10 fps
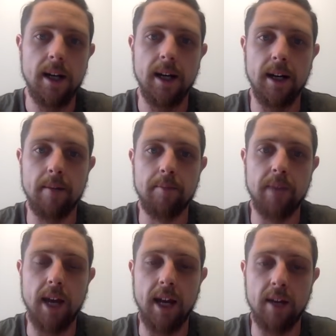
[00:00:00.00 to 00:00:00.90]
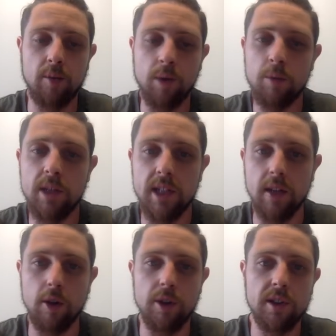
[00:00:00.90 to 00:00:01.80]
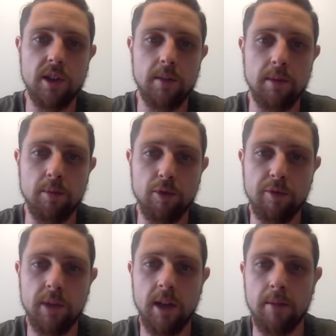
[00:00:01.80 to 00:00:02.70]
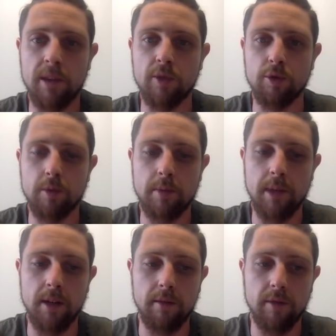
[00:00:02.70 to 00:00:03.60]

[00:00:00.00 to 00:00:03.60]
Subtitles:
And when we deload is going to be movement and muscle group dependent.